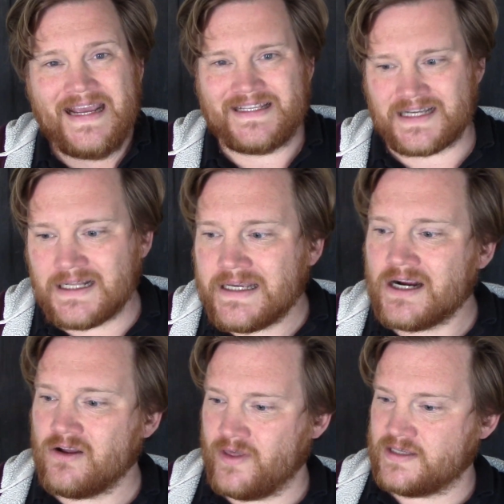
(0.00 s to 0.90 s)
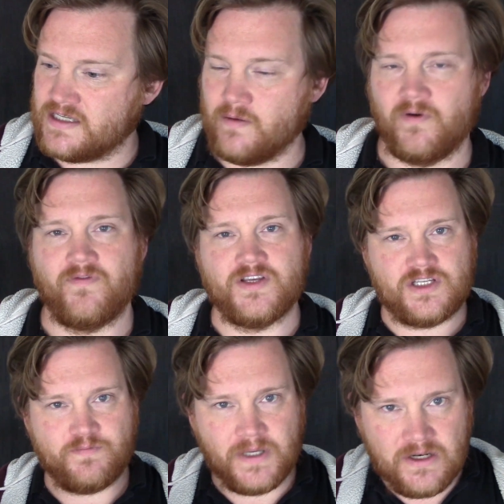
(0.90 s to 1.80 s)
It's clear that some of the
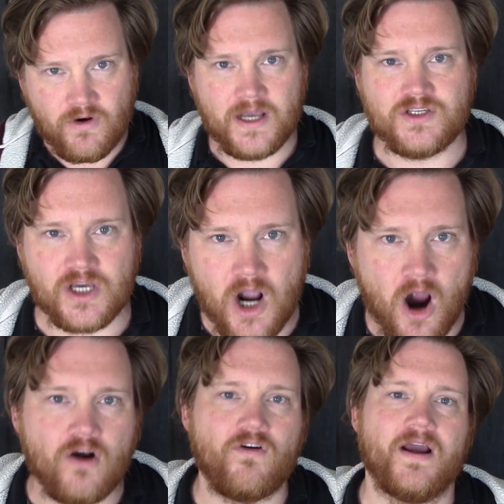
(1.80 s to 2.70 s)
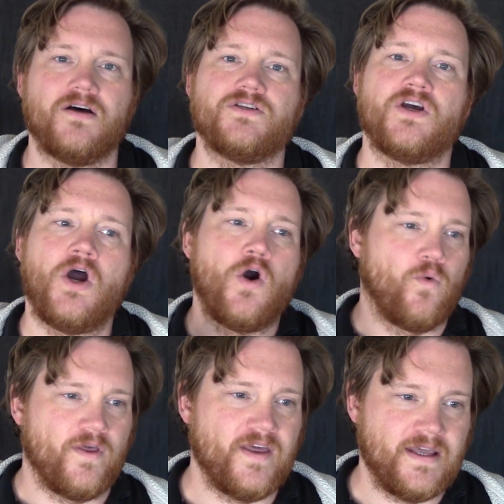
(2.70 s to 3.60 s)
speed rails, the guardrails
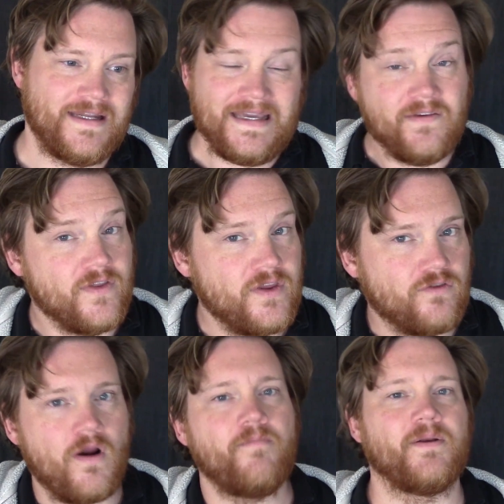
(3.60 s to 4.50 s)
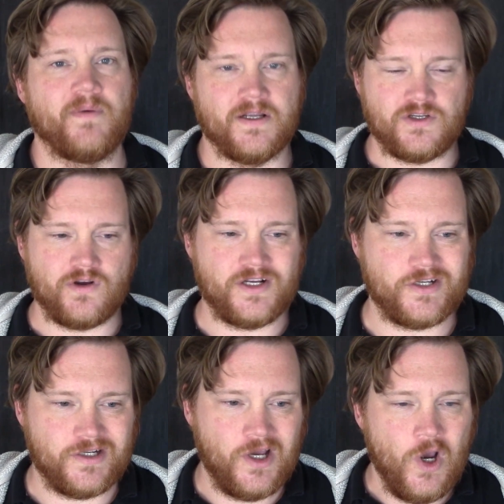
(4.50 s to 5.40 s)
within even the Trump
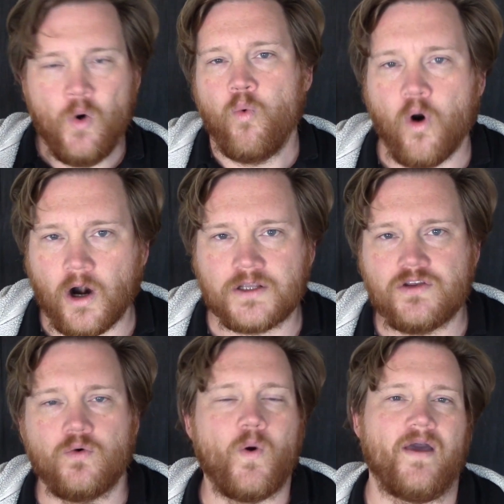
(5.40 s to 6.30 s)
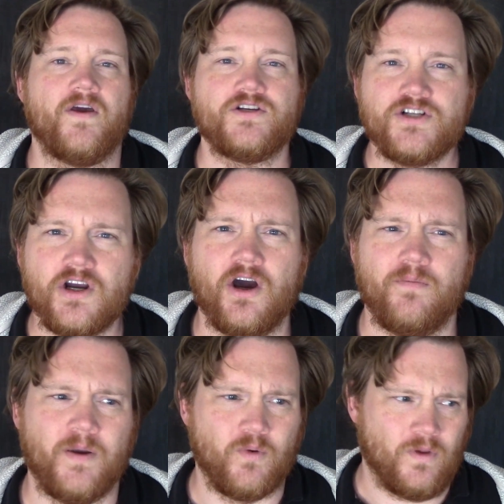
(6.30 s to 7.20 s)
administration worked the way they
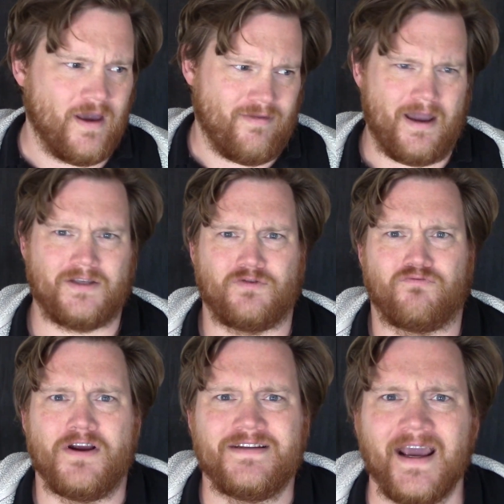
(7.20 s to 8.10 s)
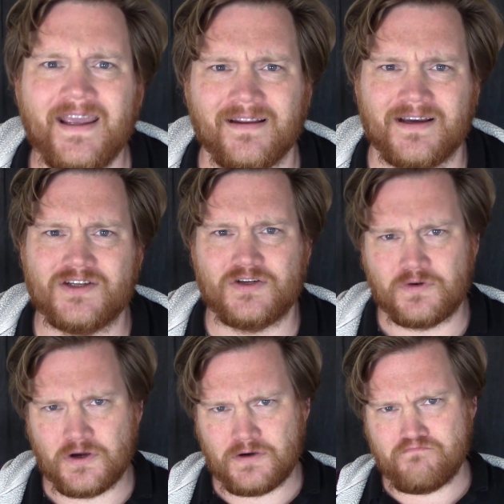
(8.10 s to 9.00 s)
should. People were like, that's ridiculous. You
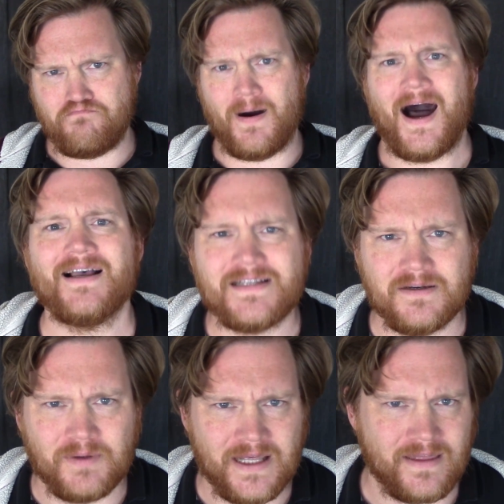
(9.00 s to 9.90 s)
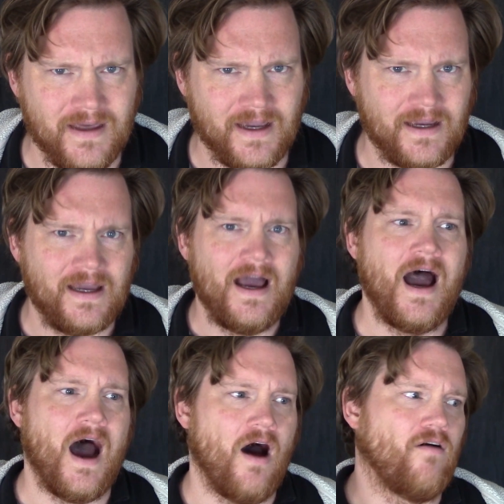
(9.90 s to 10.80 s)
couldn't possibly think
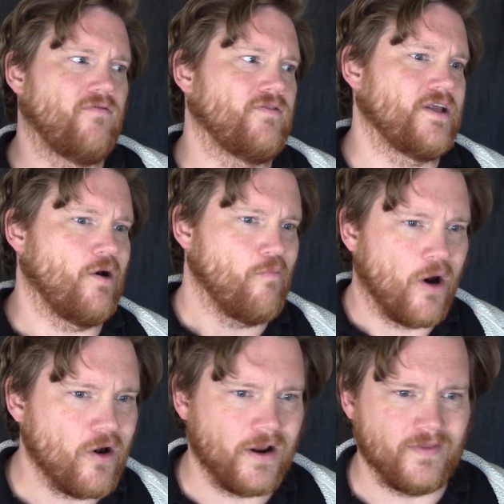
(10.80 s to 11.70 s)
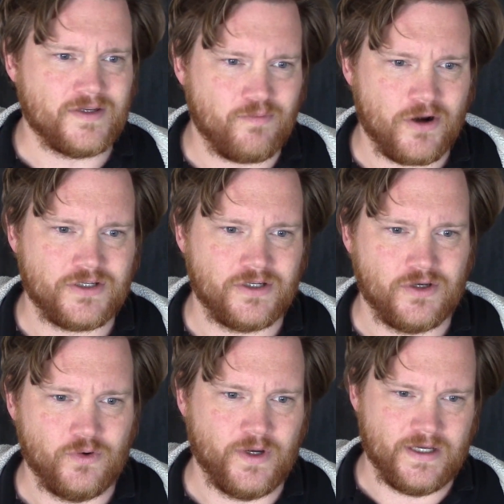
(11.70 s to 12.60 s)
of, you know, murdering this person
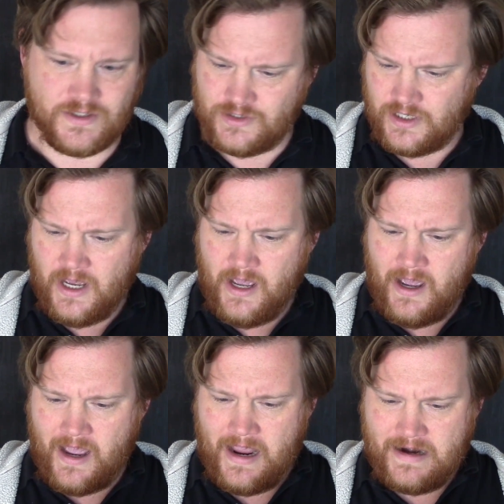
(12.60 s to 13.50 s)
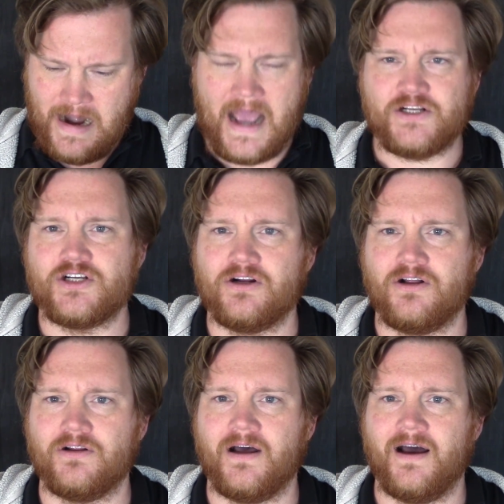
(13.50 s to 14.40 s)
who is a
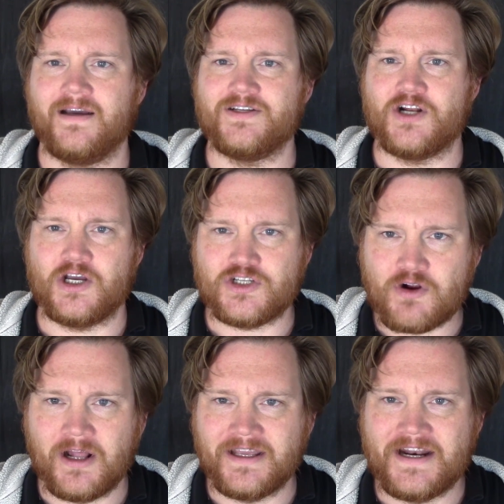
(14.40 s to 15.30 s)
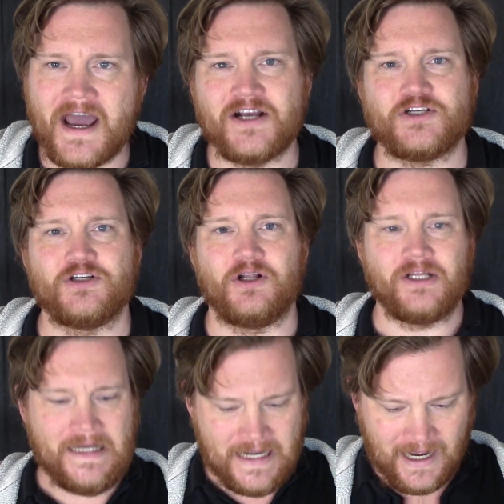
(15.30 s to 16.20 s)
national, he's an Australian
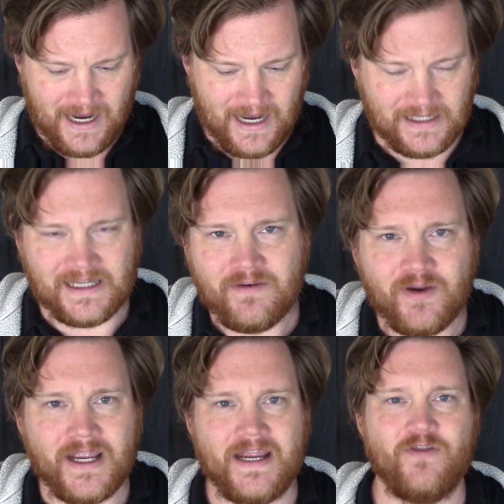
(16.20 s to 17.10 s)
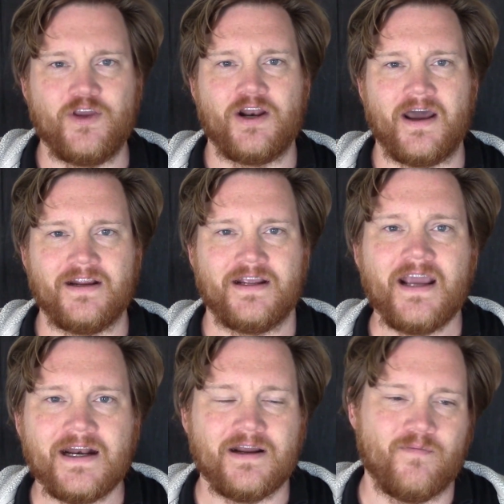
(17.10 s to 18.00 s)
national living in the United
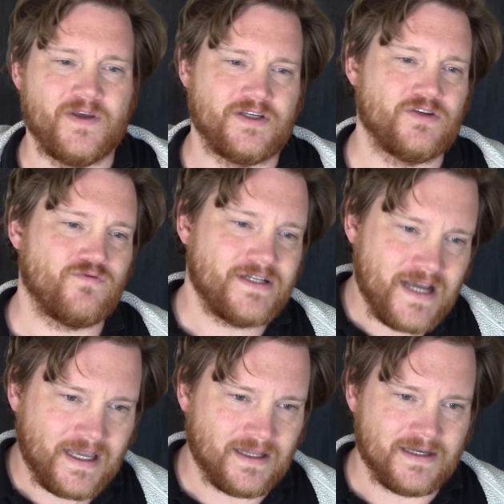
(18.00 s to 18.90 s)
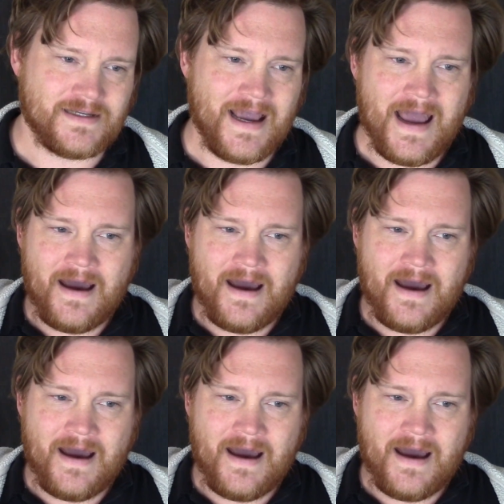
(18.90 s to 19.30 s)
Kingdom. This is ridiculous.